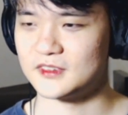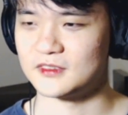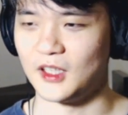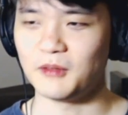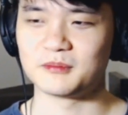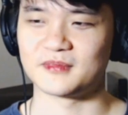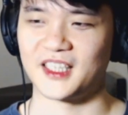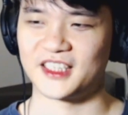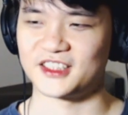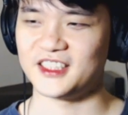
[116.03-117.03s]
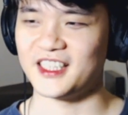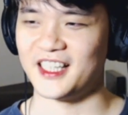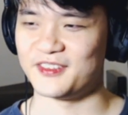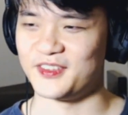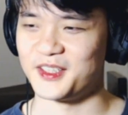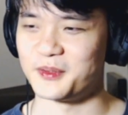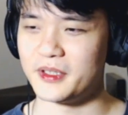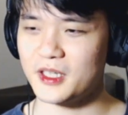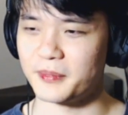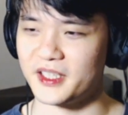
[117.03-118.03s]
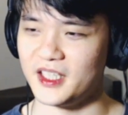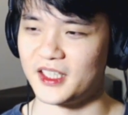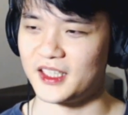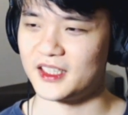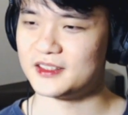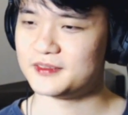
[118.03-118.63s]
Oh, actually, I think we are beginning.